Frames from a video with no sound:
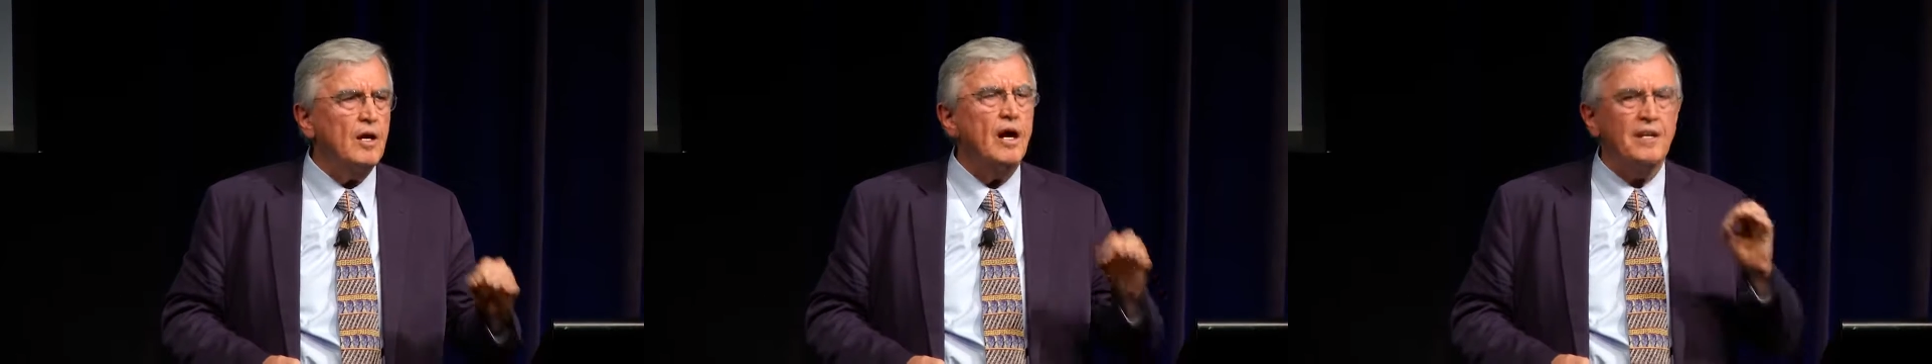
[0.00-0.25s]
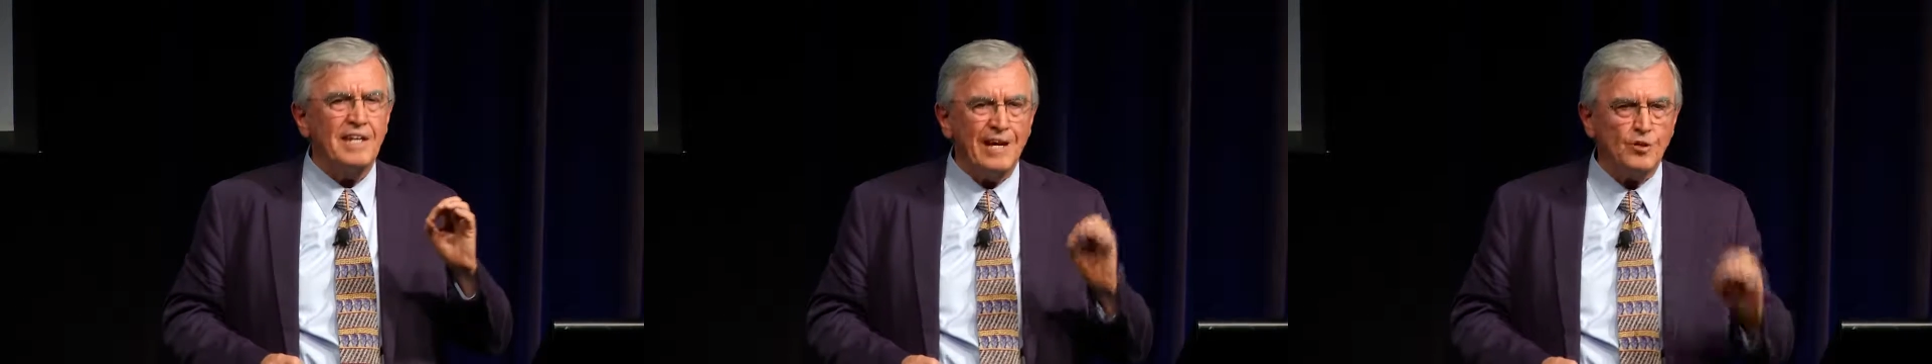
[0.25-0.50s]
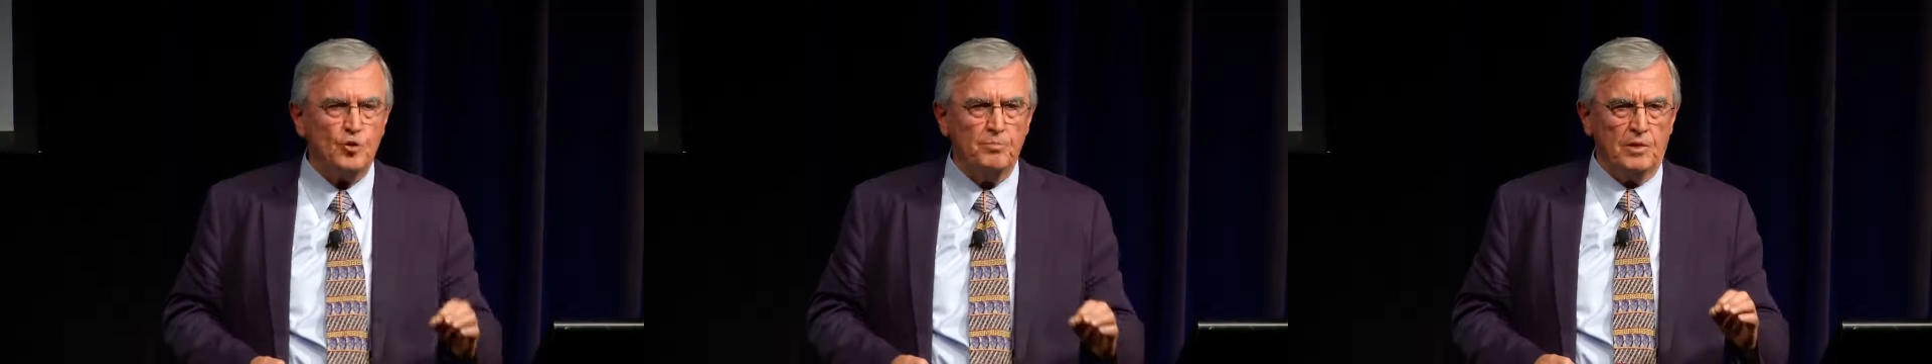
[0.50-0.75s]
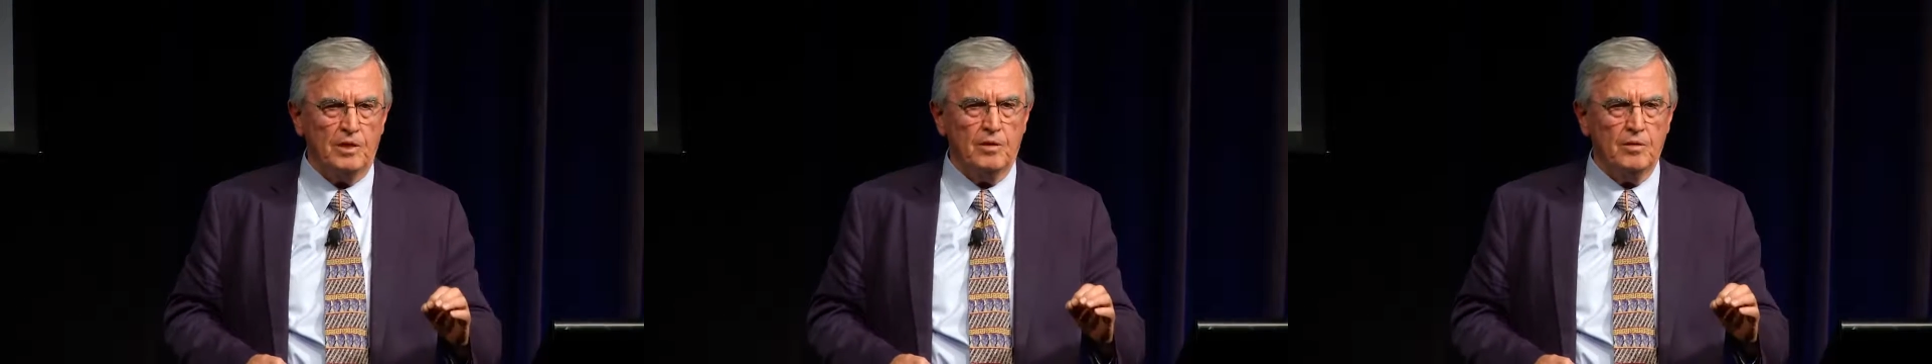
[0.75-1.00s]

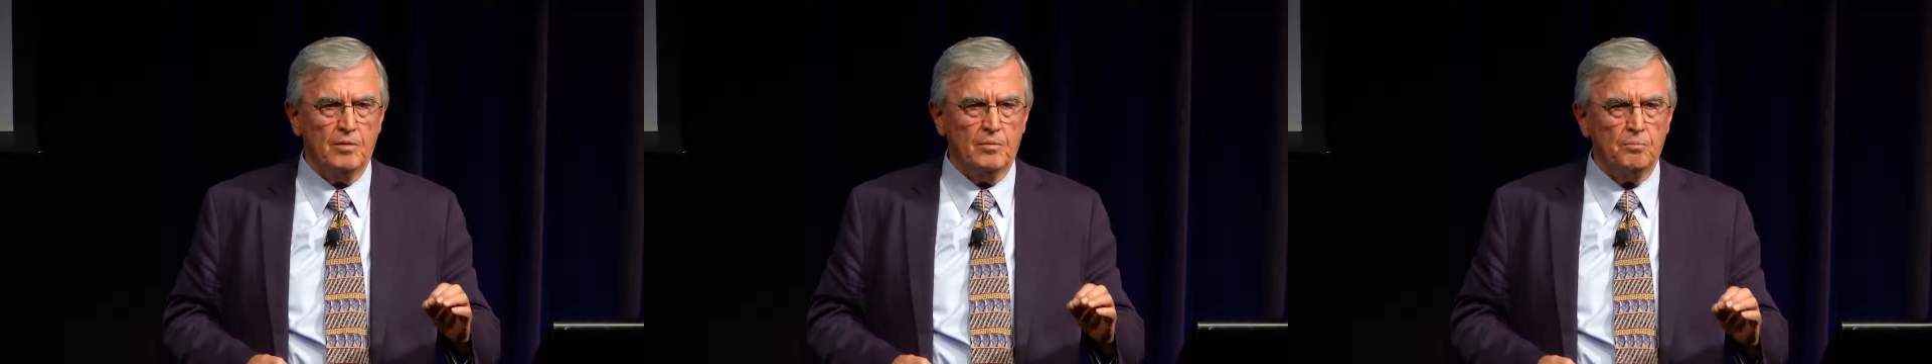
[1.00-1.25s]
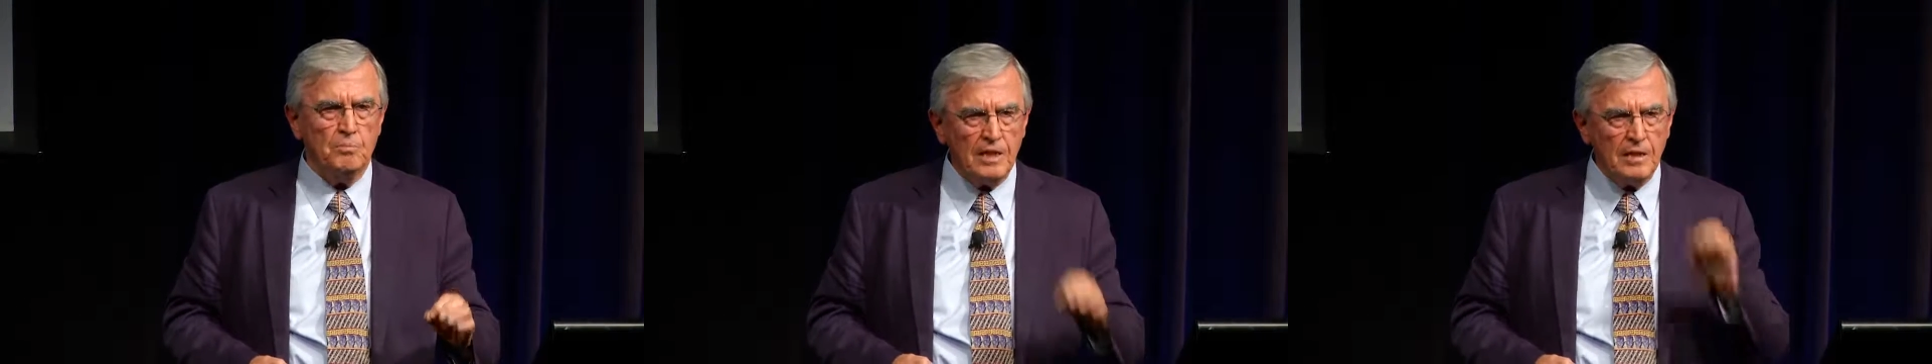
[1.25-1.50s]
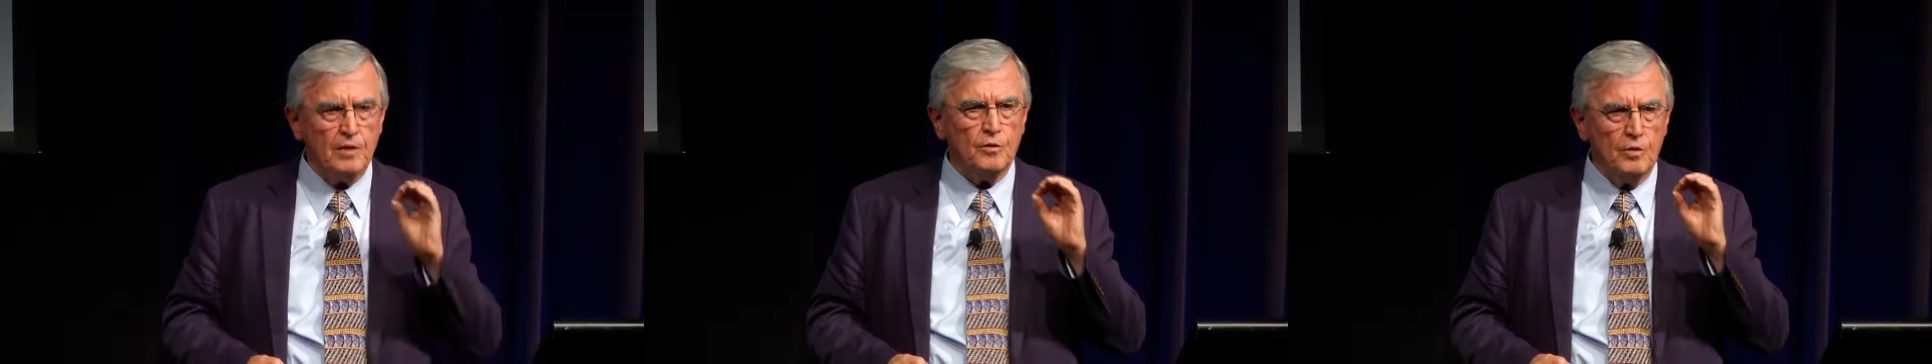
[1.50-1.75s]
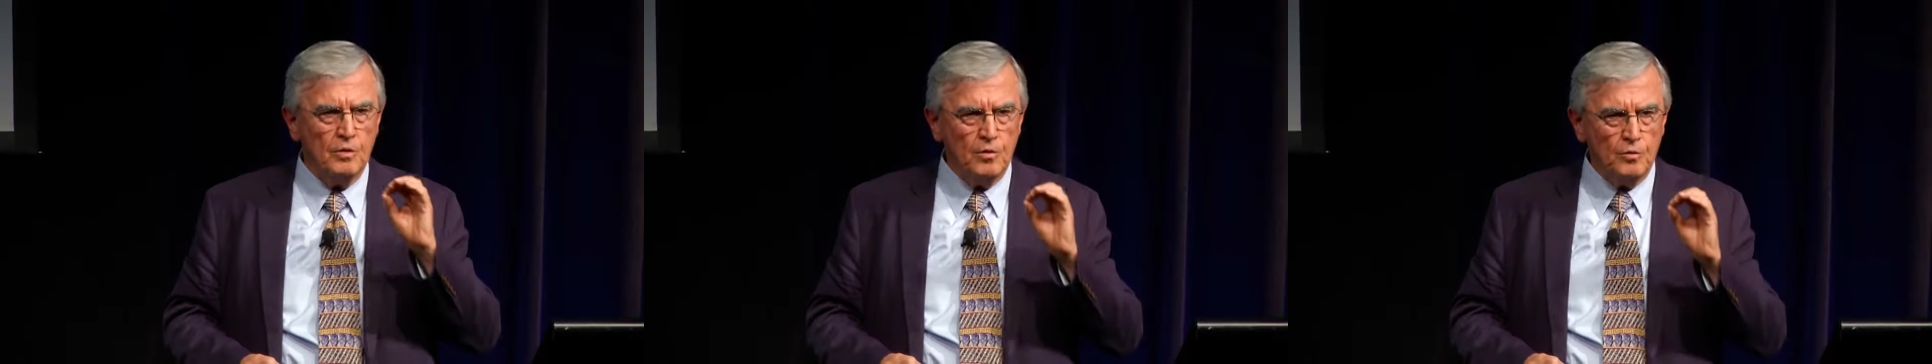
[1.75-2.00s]
anatomy,
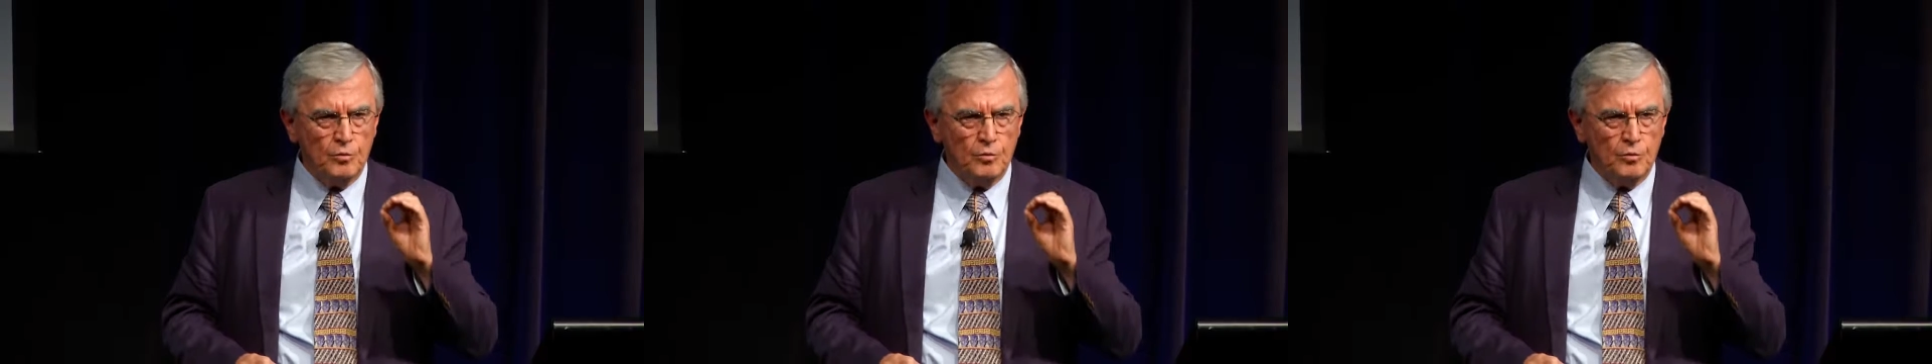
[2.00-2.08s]
meaning